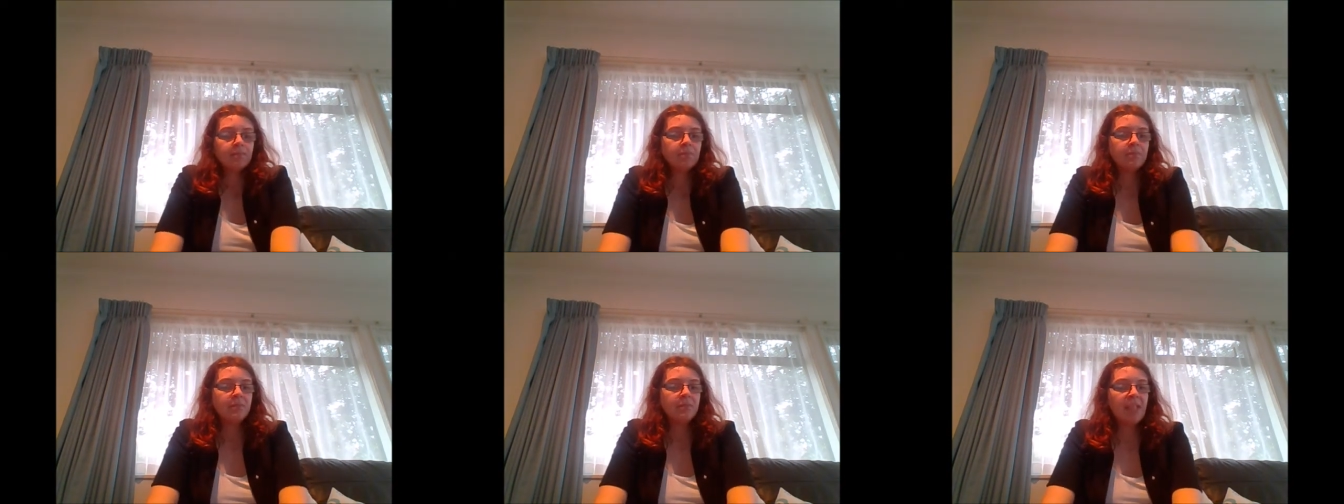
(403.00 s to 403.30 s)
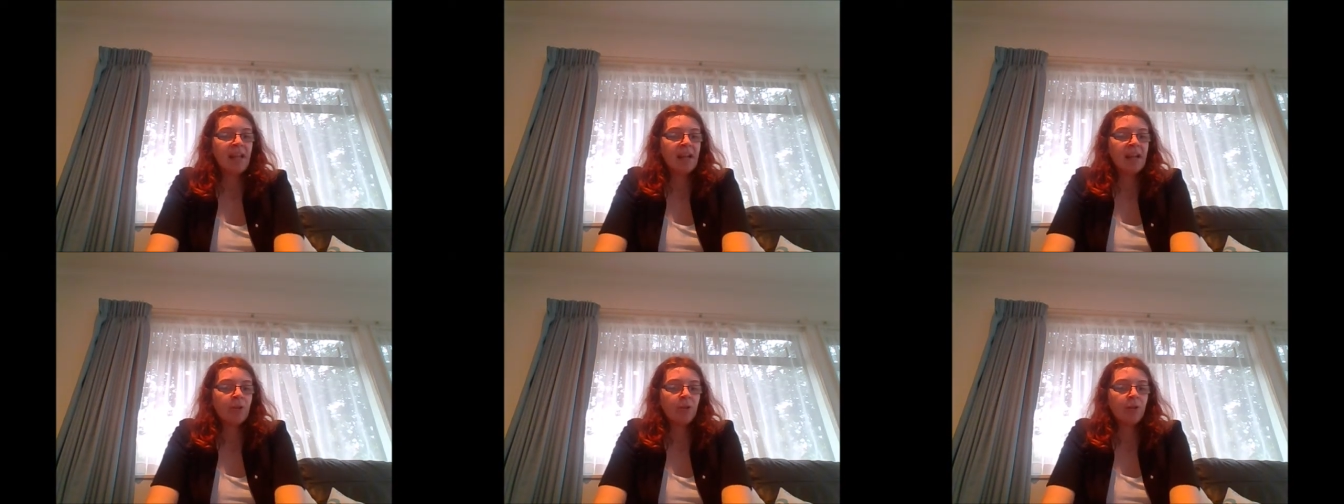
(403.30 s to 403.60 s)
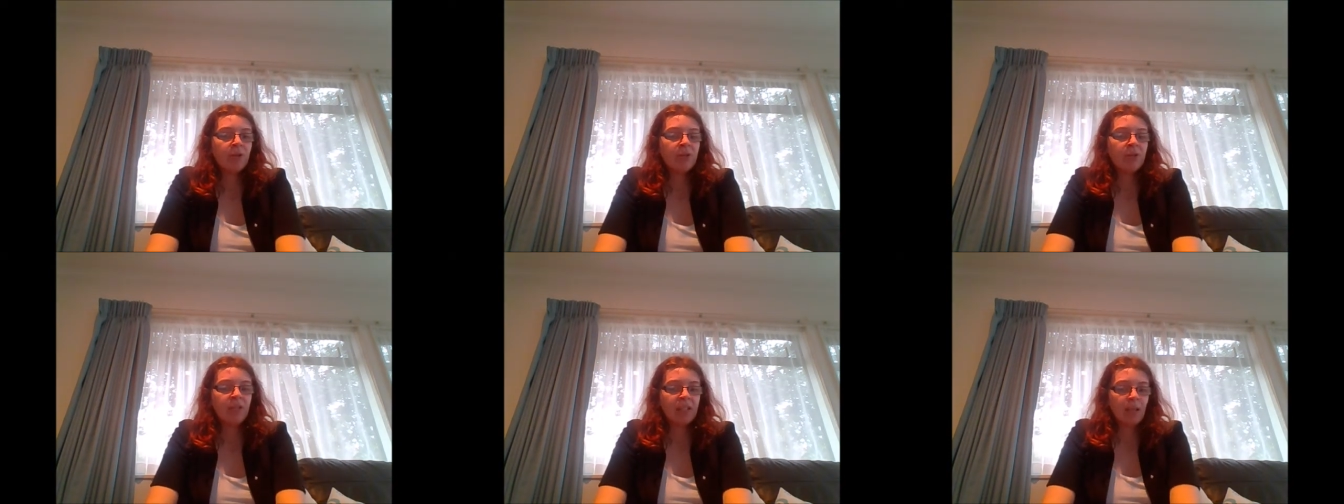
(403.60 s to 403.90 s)
Now
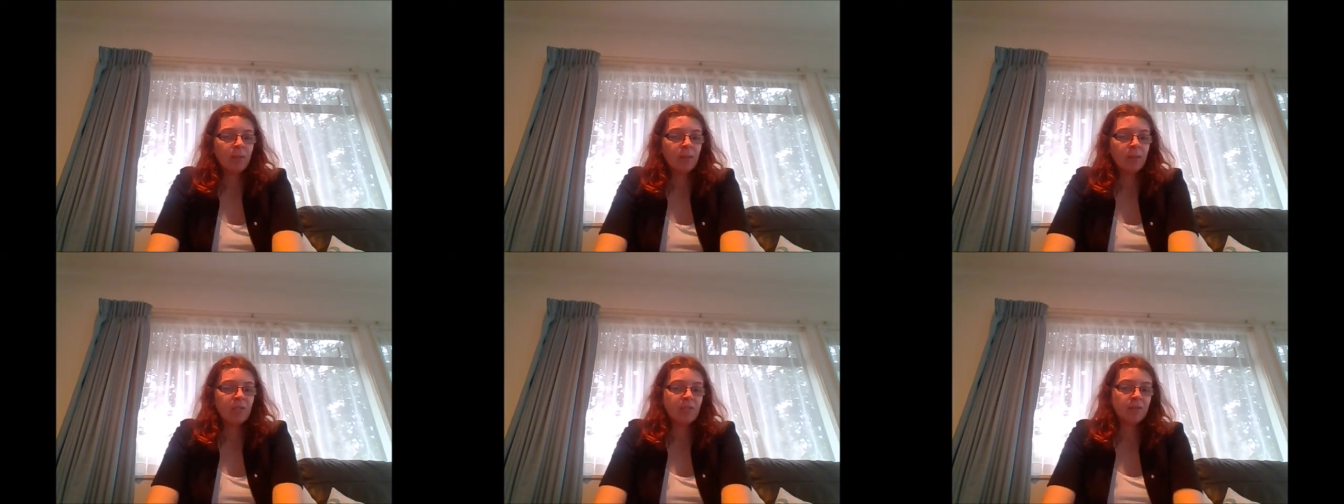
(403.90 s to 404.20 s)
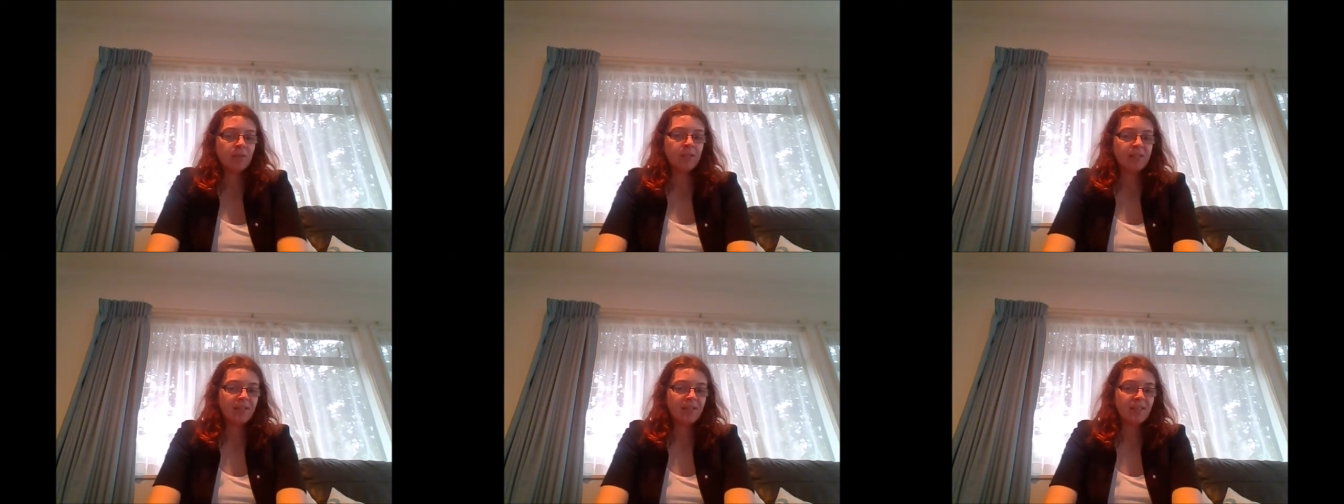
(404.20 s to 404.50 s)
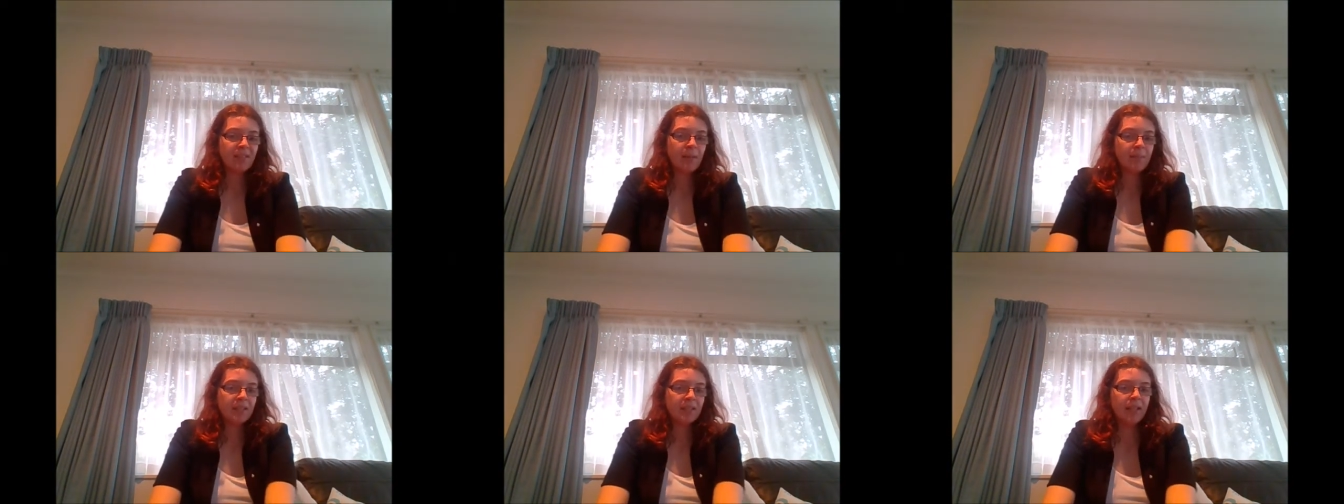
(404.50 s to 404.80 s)
they're coming to
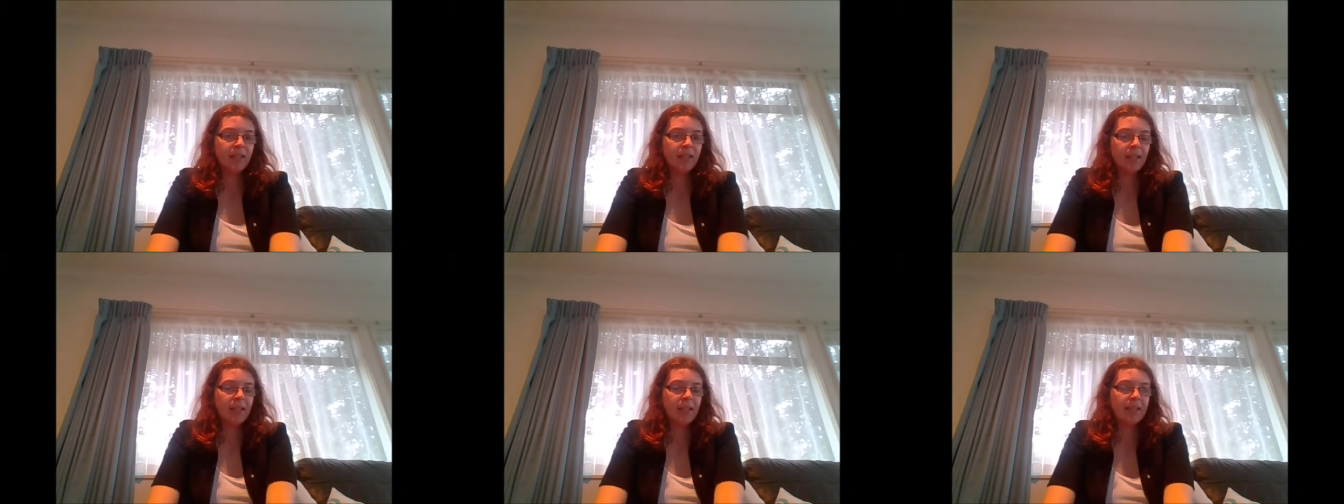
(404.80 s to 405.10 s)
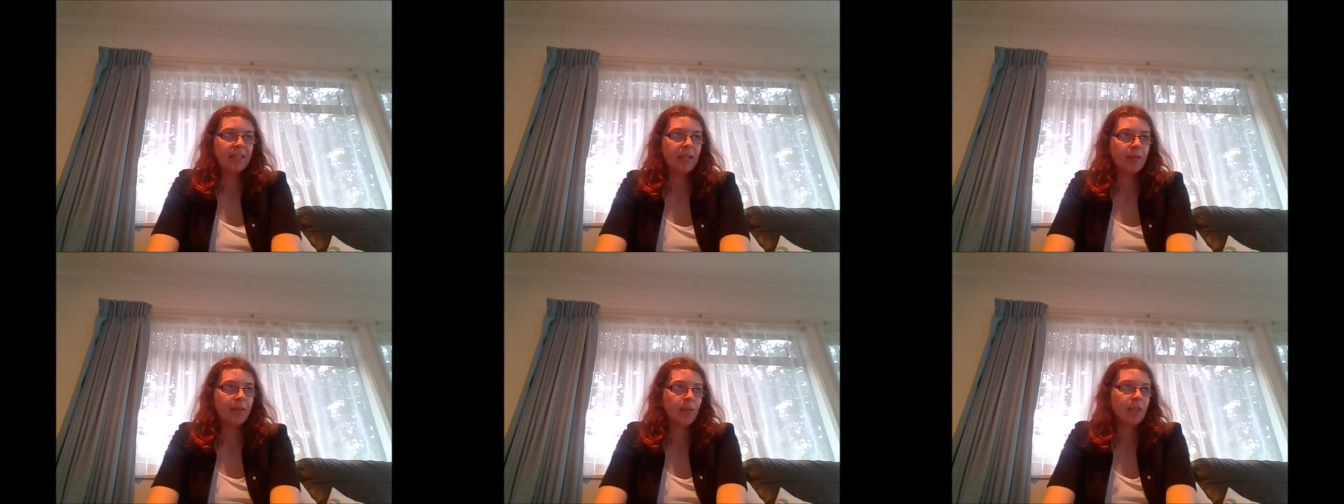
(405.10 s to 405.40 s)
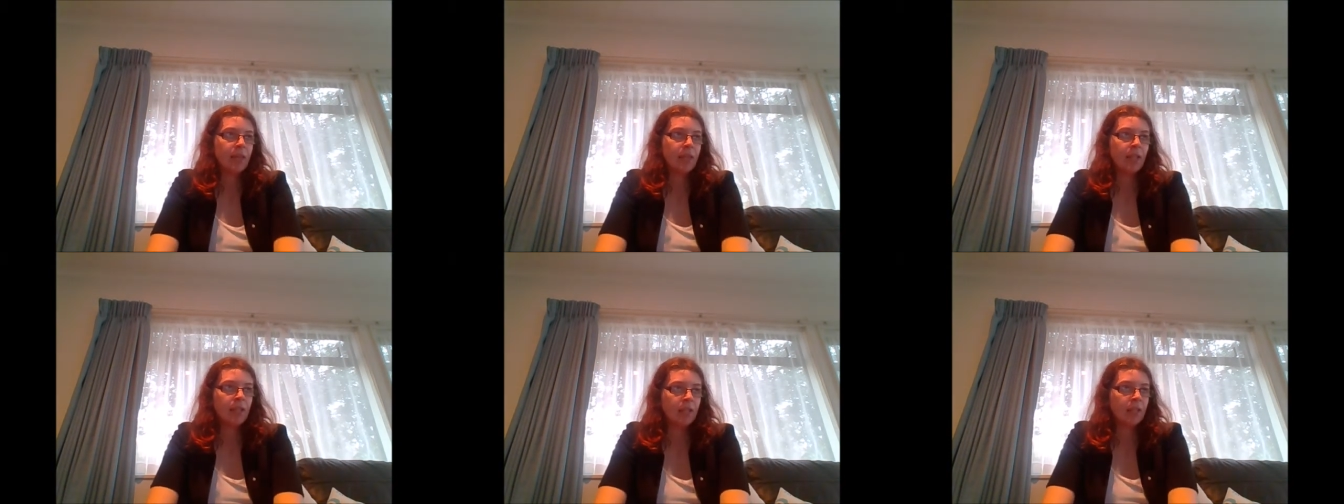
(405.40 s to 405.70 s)
accept it, and I keep
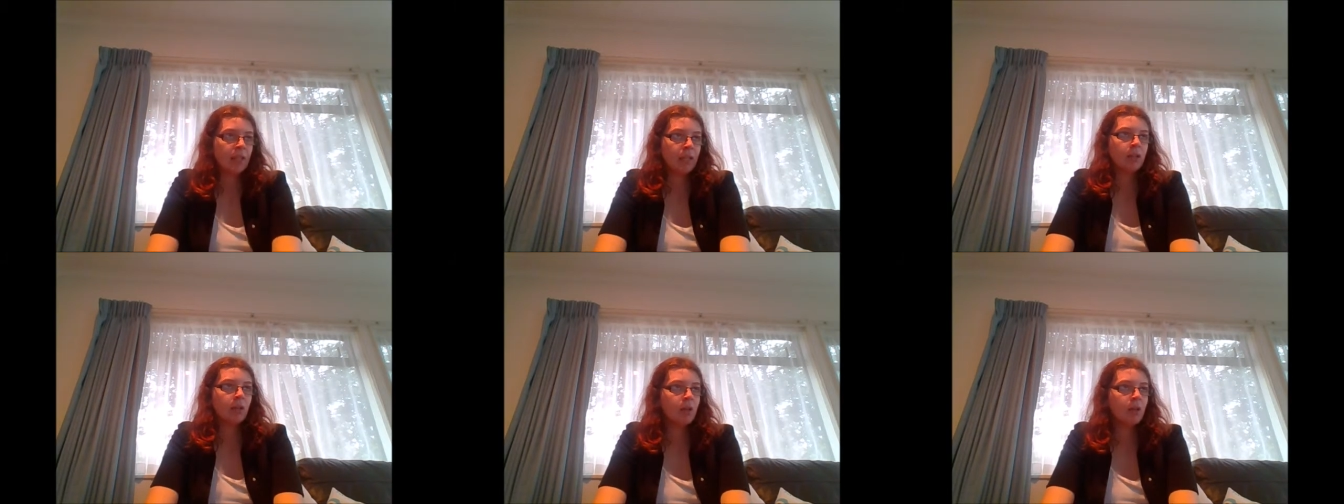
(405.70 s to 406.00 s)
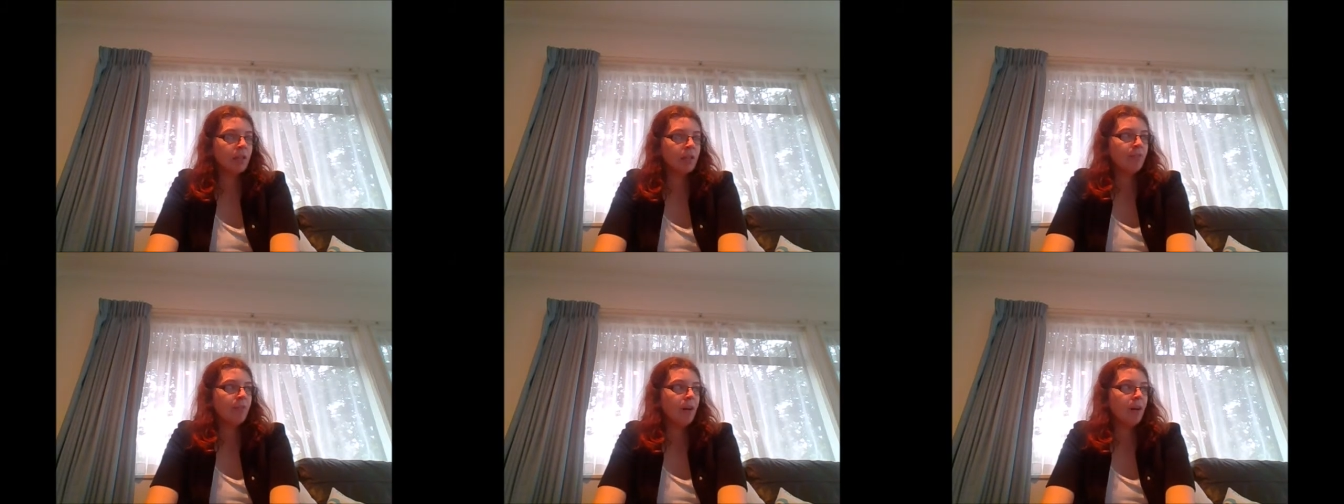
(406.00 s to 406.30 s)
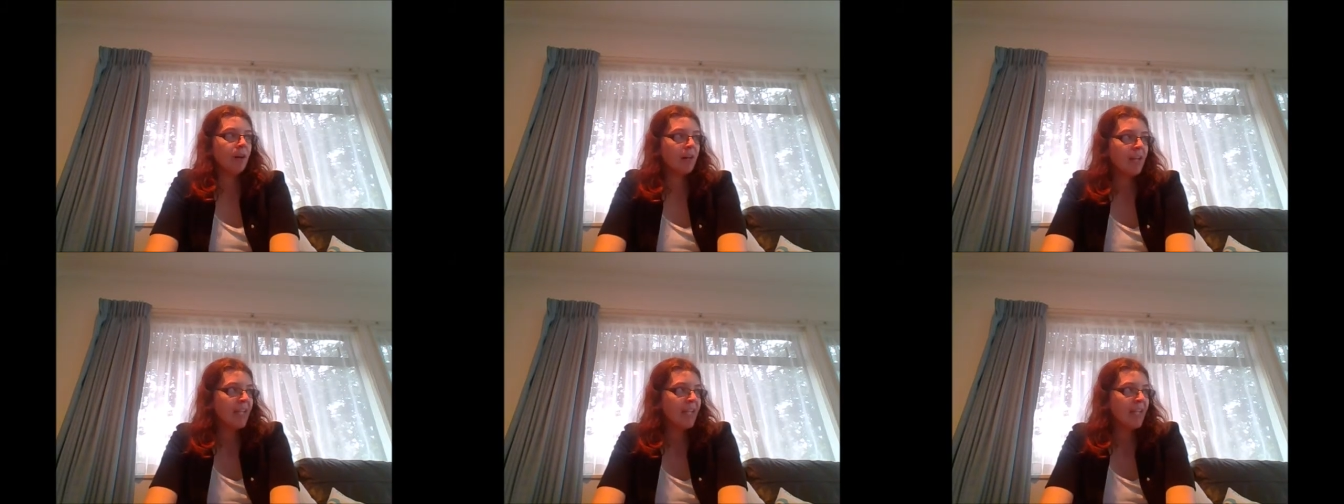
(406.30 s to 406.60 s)
thinking, God, if
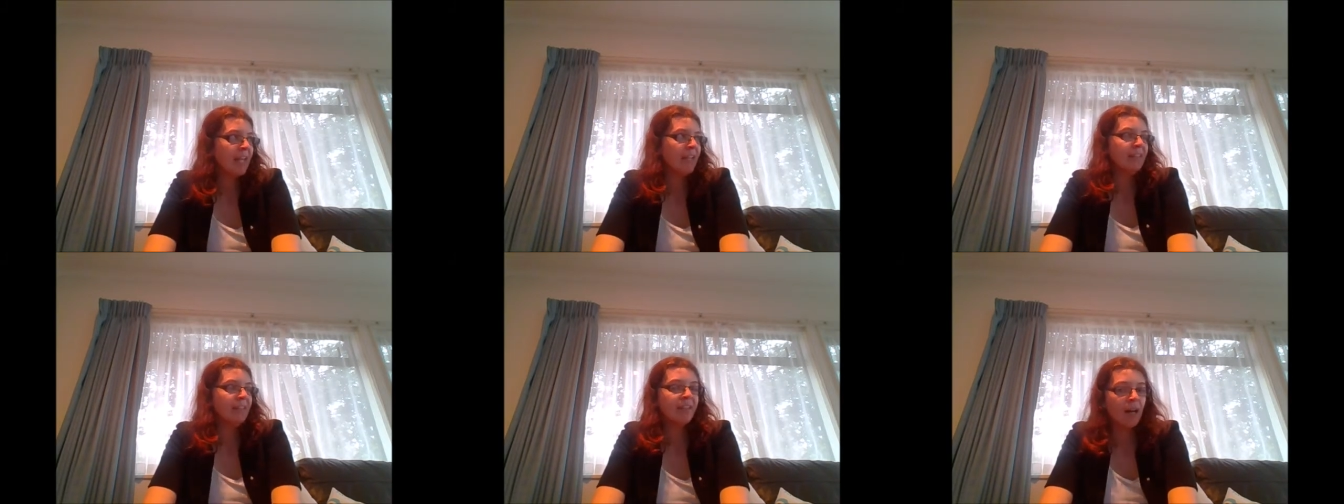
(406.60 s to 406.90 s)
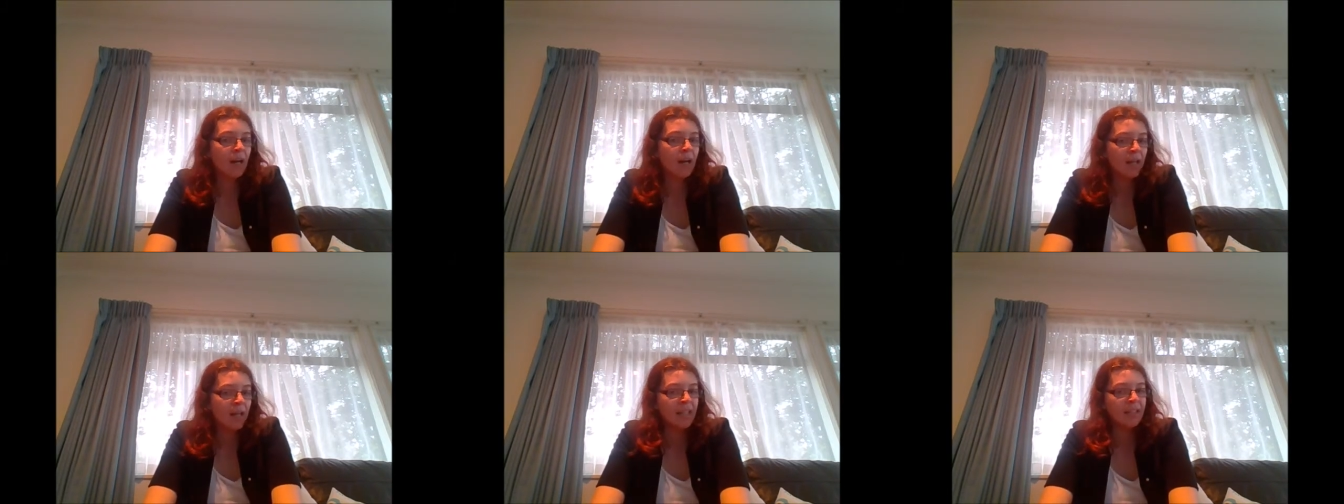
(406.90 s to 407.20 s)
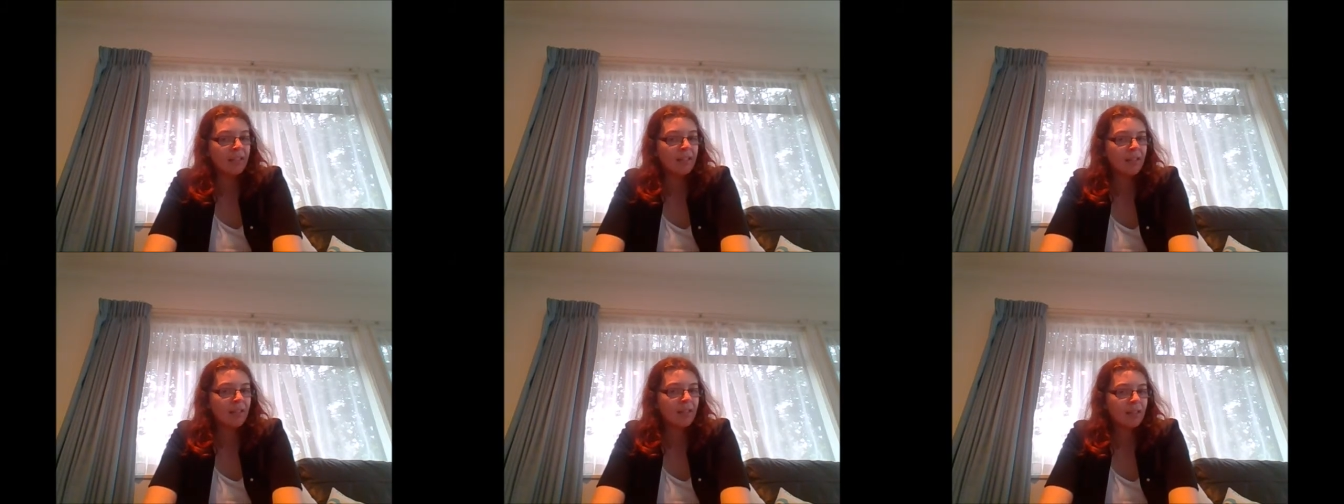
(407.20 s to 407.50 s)
I had
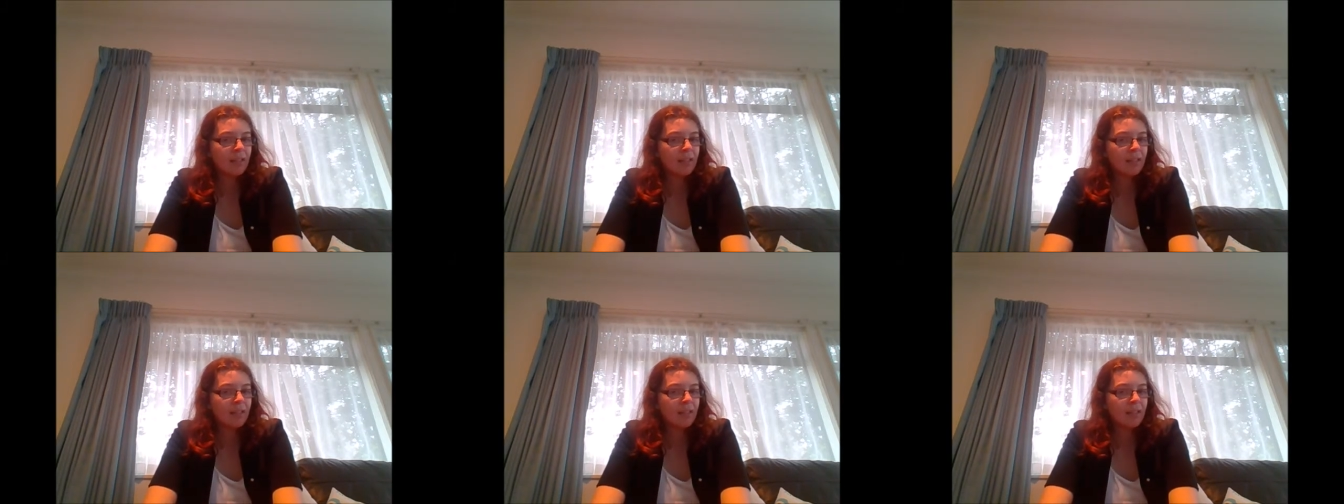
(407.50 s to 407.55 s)
died